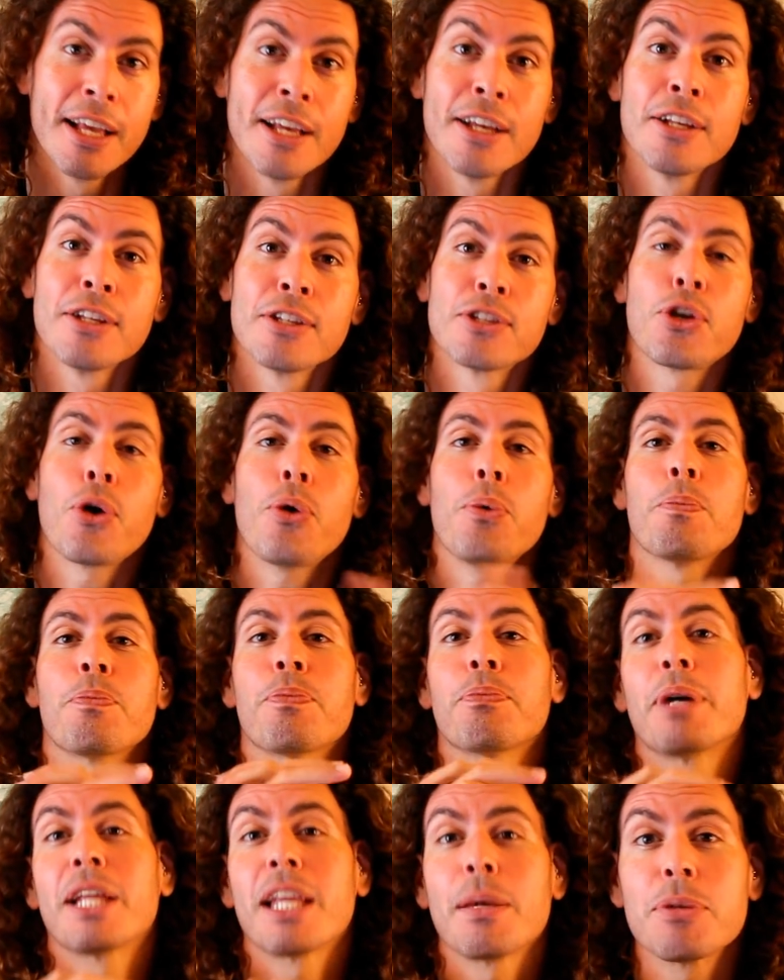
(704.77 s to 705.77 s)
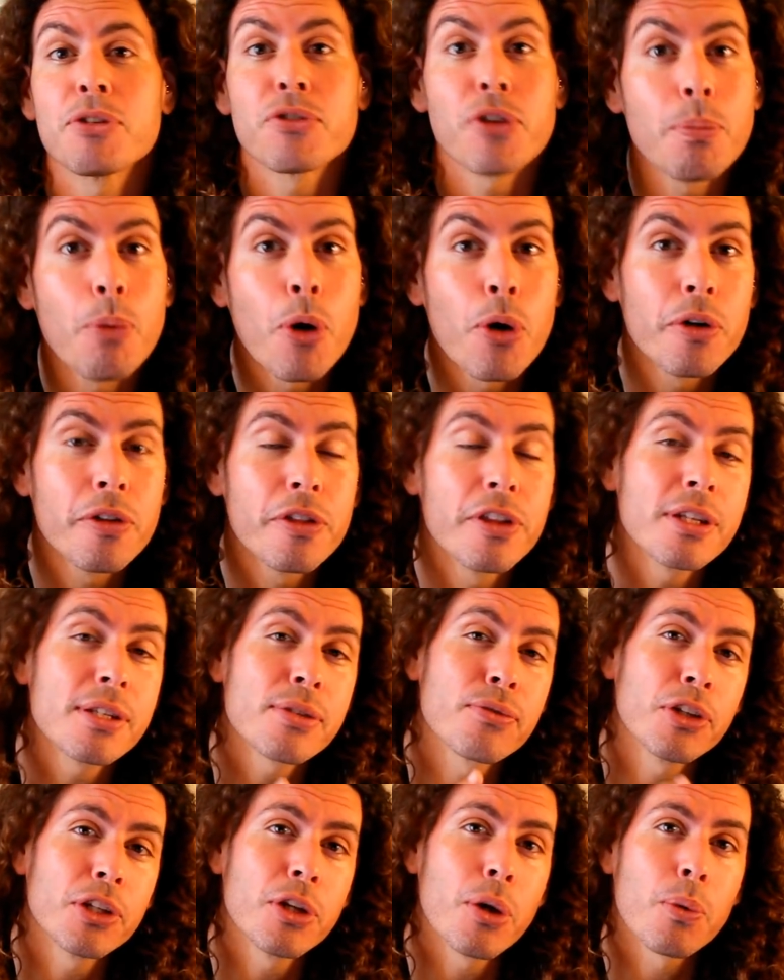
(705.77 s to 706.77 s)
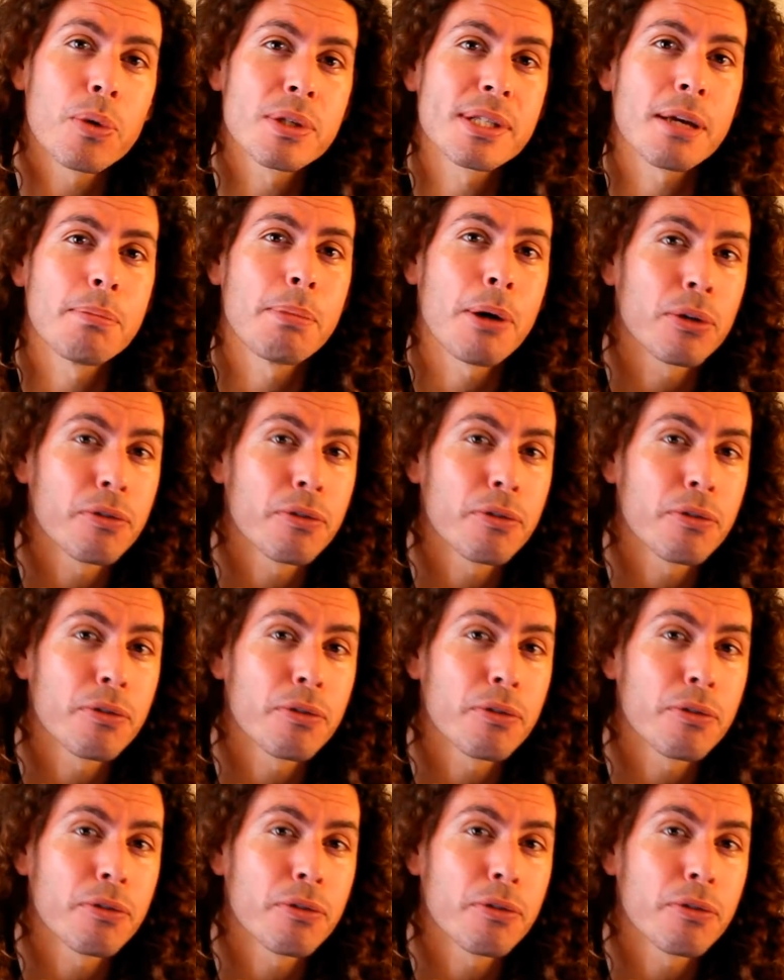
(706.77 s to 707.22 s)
So, my name is Maor. This video was about